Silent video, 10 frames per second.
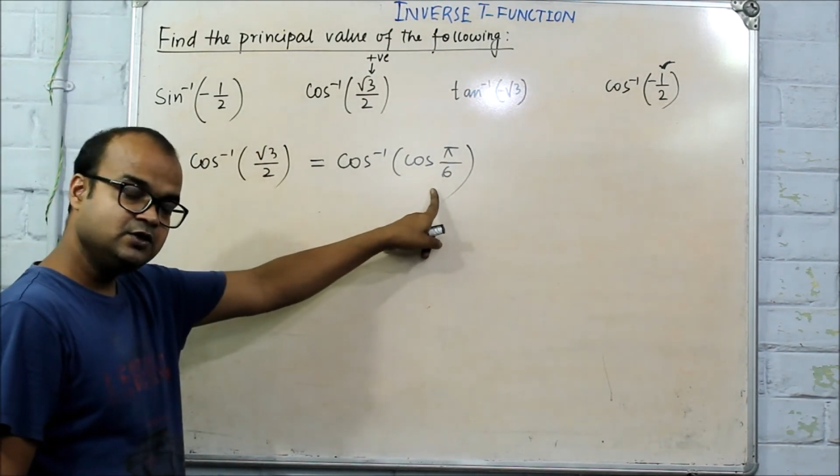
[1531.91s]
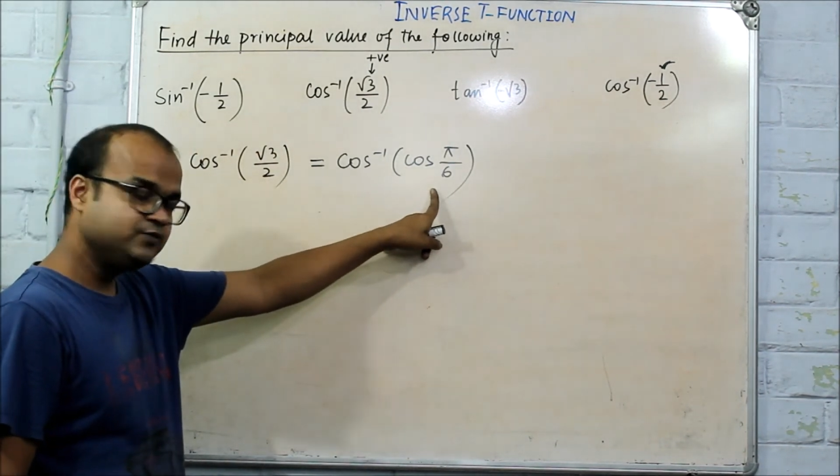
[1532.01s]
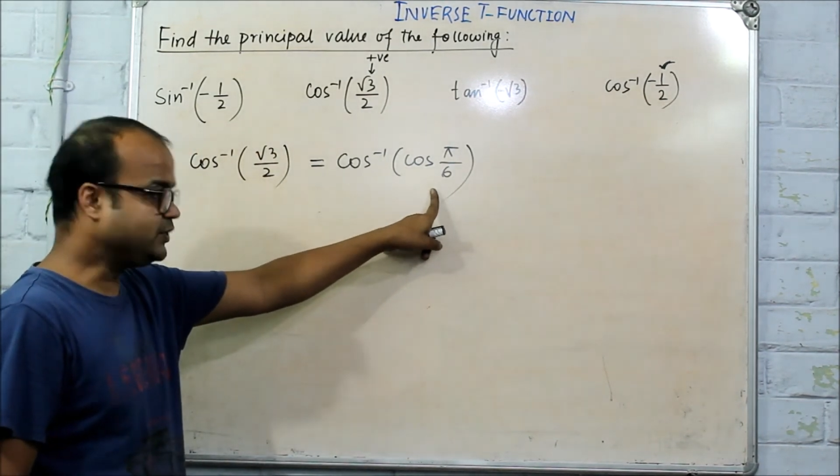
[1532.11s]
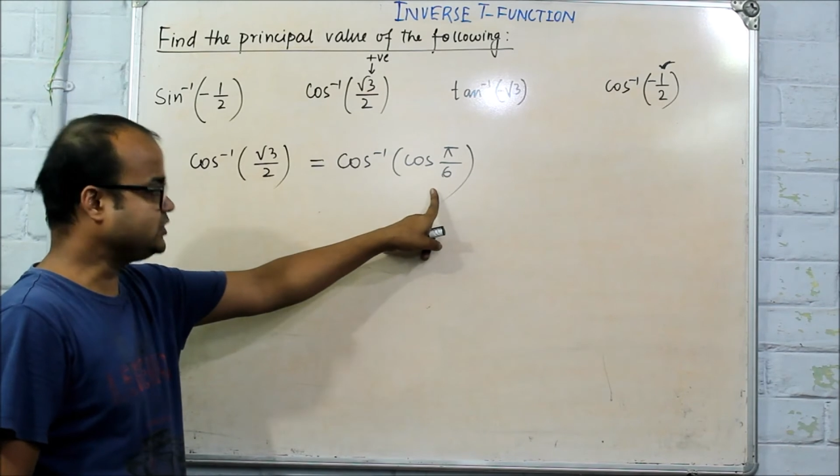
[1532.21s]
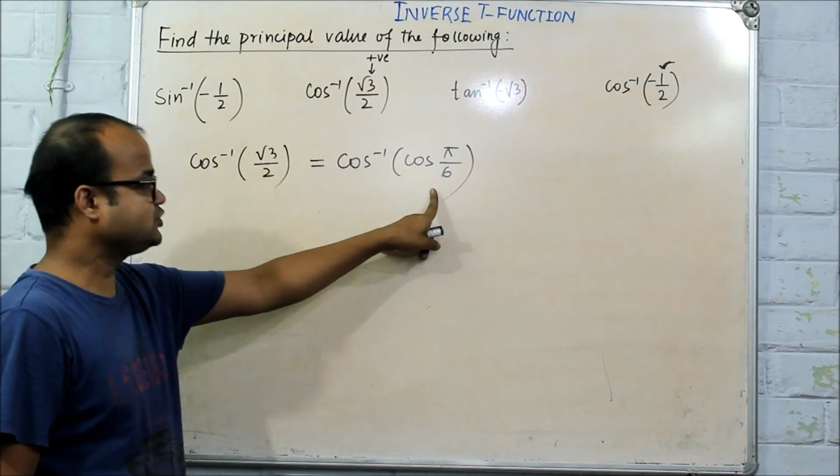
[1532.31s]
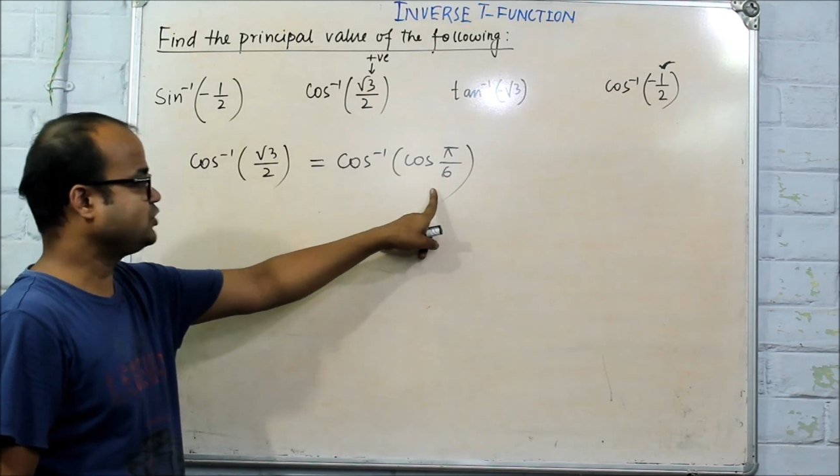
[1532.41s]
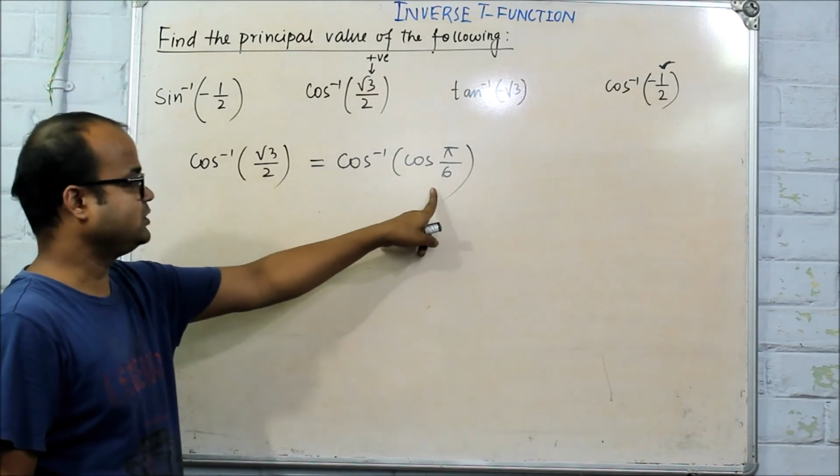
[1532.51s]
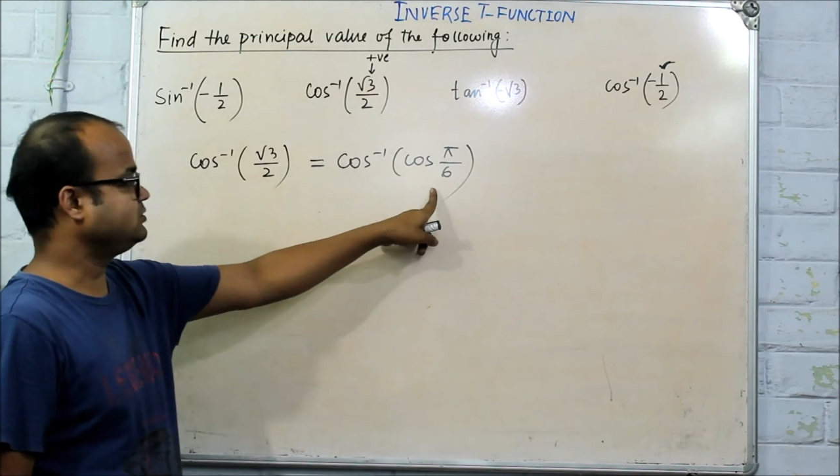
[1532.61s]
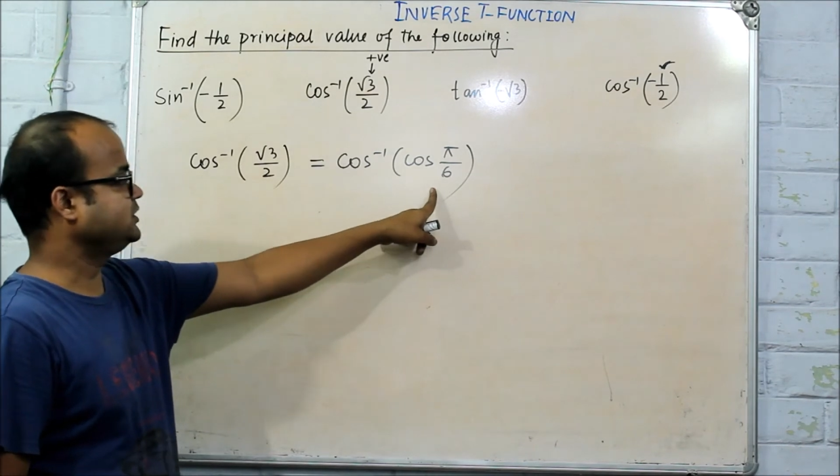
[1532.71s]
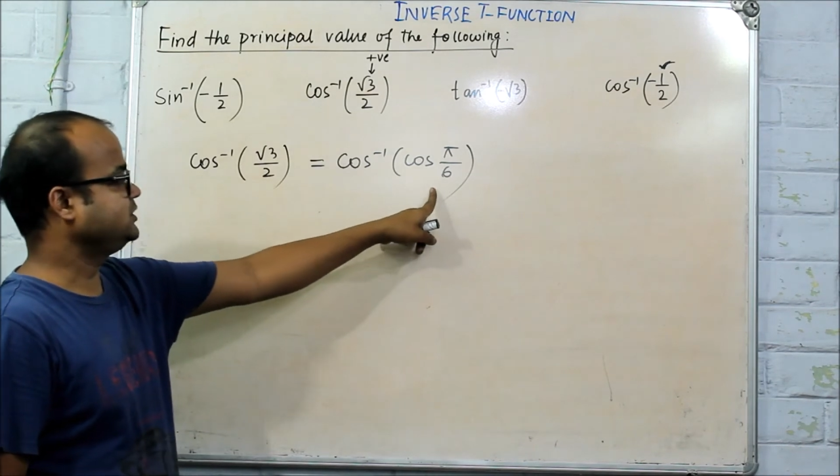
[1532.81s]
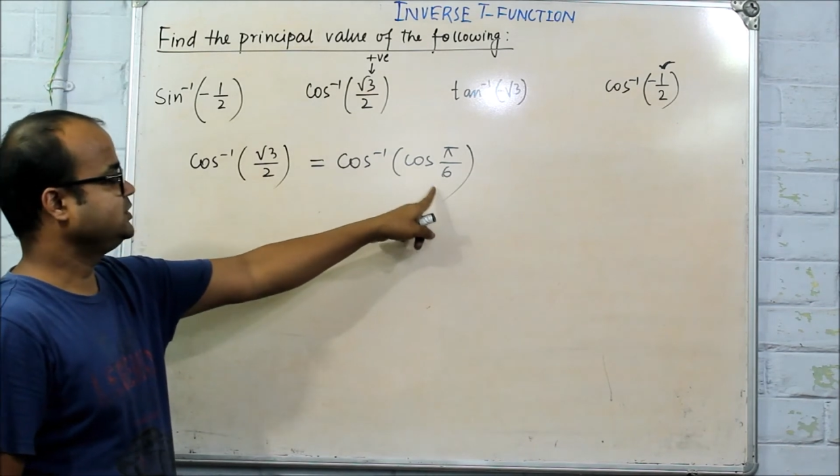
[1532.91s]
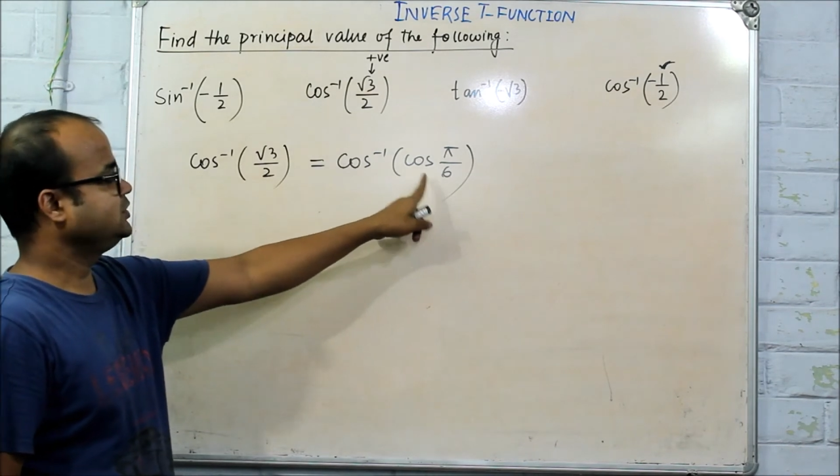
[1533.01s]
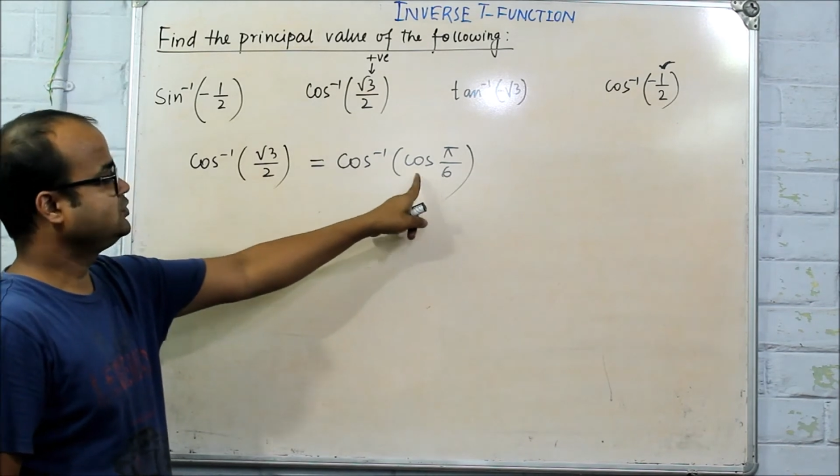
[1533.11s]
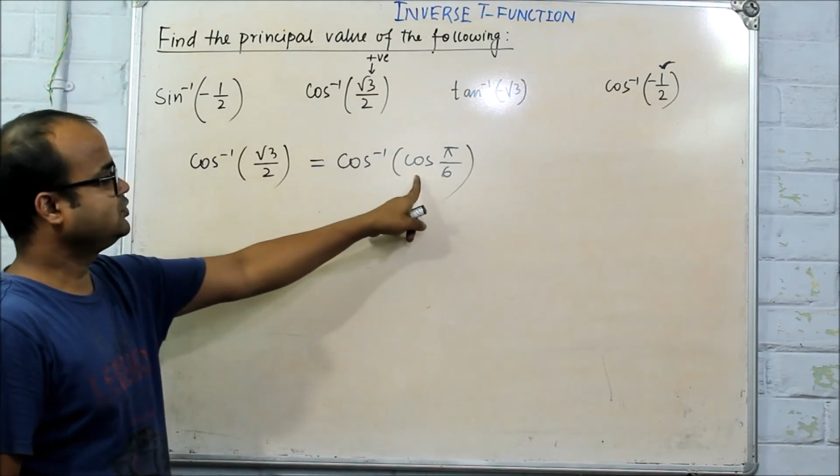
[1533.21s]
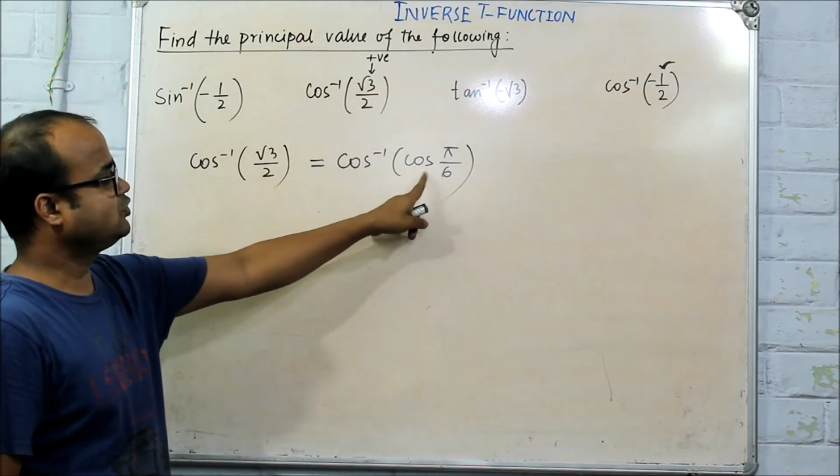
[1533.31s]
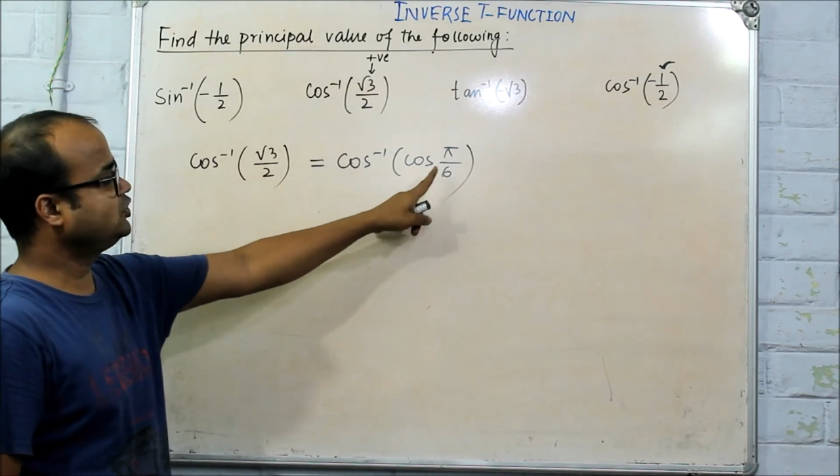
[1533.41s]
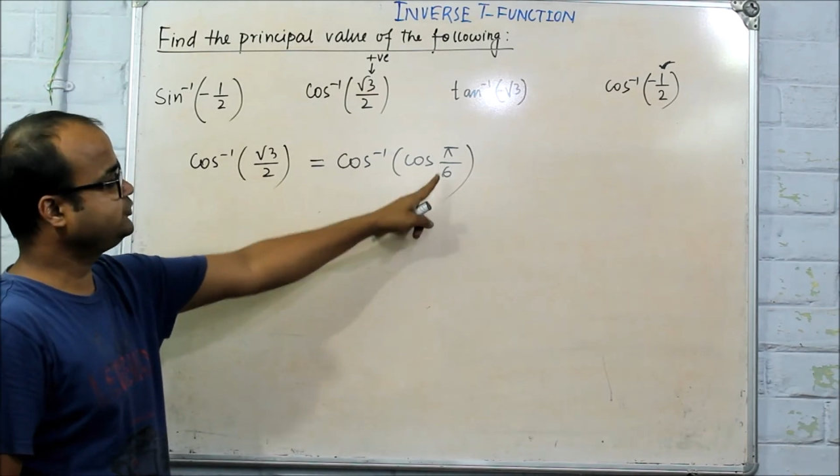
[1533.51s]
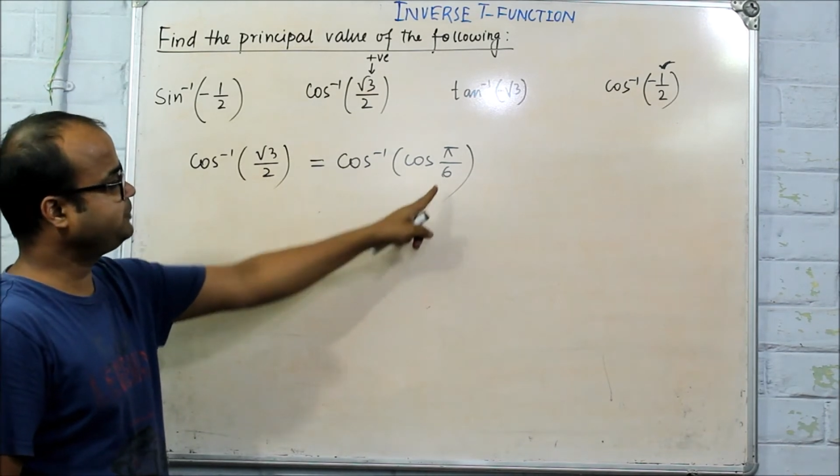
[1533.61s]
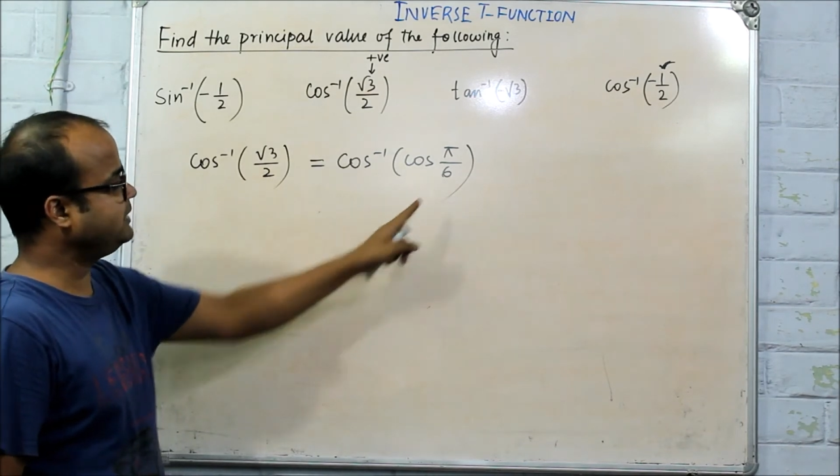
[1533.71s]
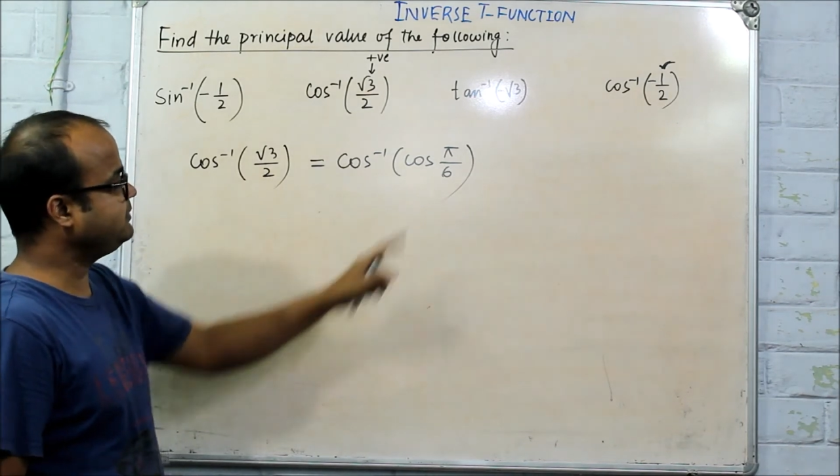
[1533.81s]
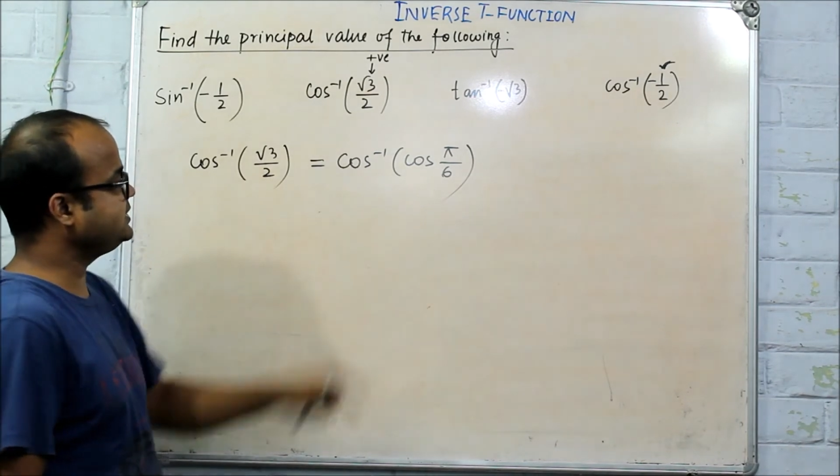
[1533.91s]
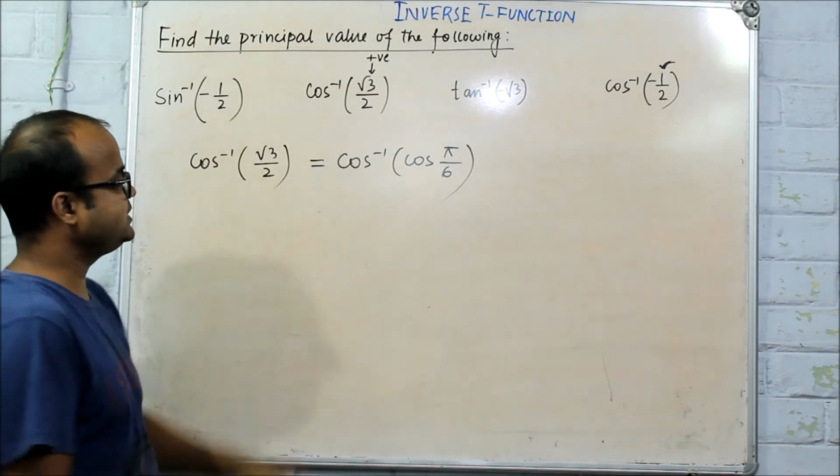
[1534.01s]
first quadrant. So, cos pi by